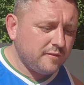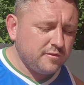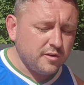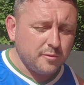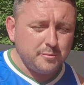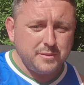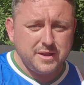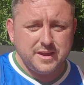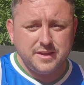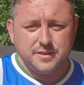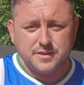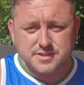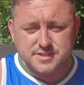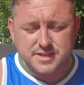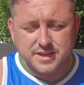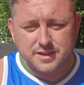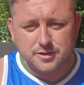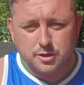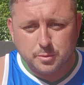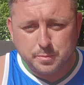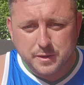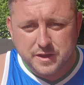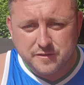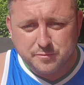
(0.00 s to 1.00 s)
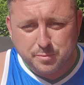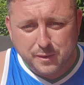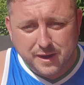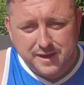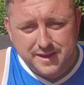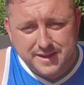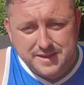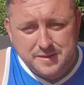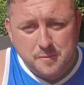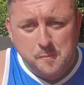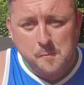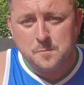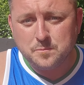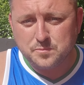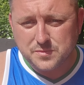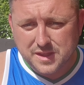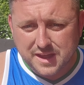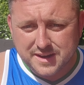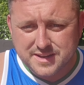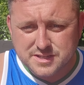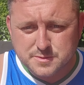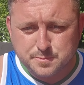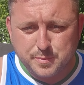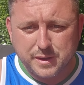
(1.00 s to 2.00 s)
For me, the single beef patty,
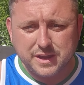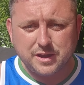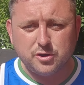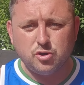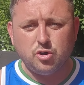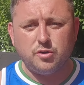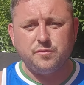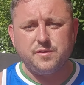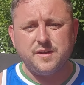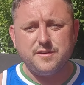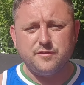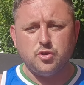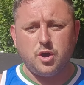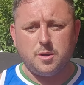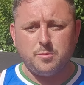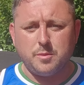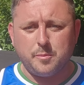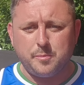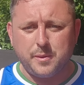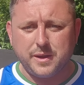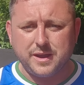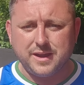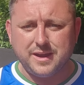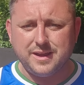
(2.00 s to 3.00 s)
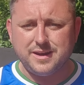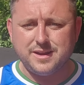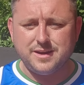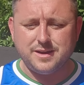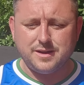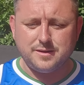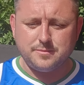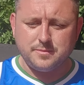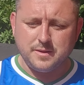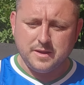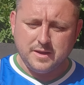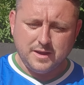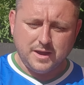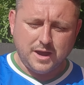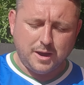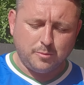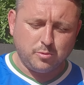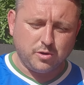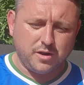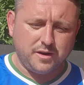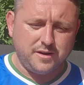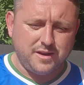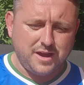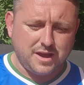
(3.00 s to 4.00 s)
it is big enough, even though I'm a big eater.
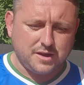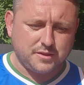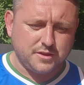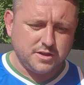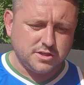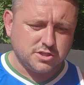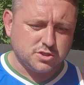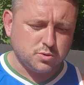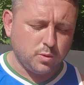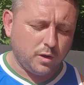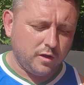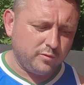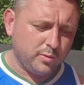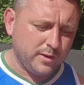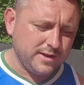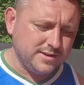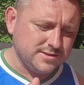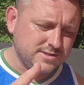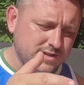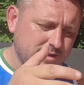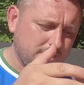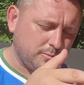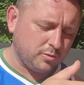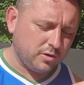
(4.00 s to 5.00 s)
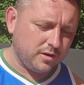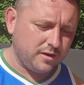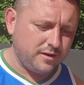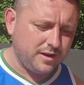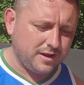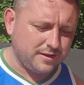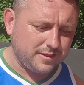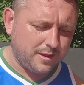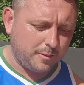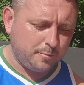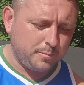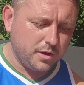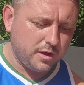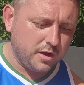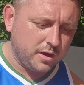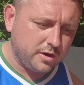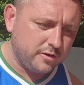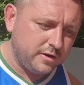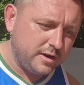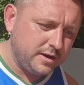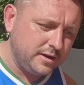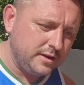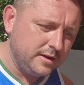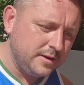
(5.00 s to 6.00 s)
I'm gonna knack these twelve wings in, I'm gonna knack that
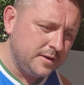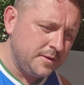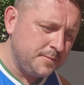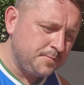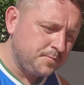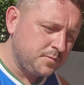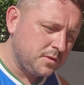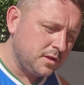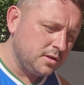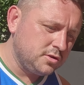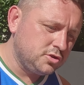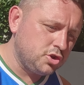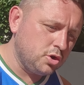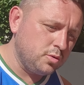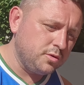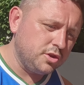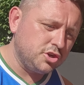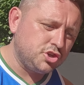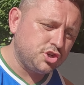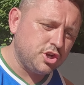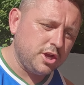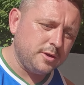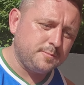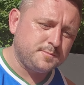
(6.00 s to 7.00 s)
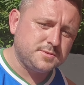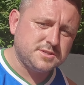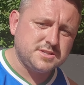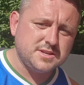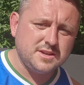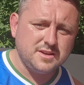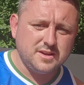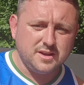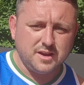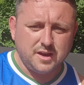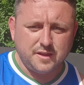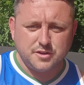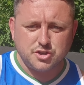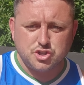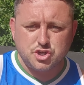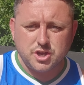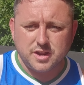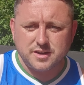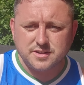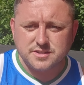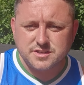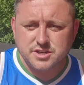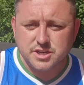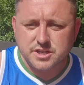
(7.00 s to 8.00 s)
burger in, do the chips and the
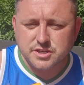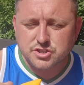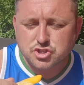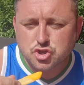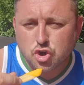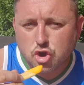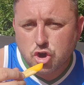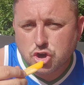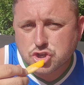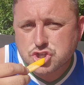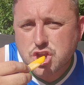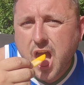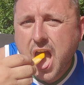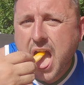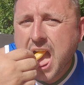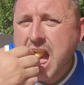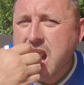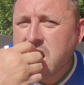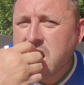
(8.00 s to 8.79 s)
cheddar cheese sauce.